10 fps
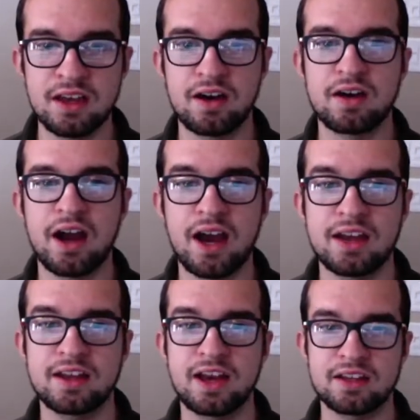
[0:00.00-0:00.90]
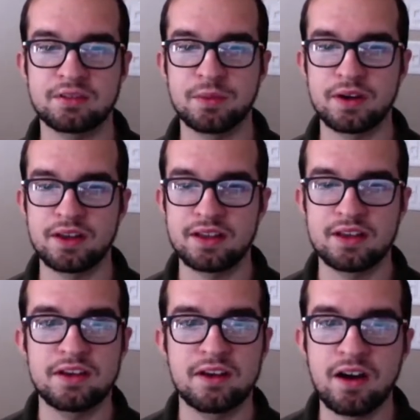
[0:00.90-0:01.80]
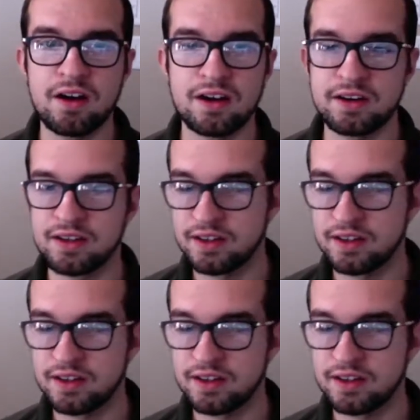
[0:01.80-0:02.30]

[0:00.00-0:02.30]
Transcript: or hide God's word in your heart.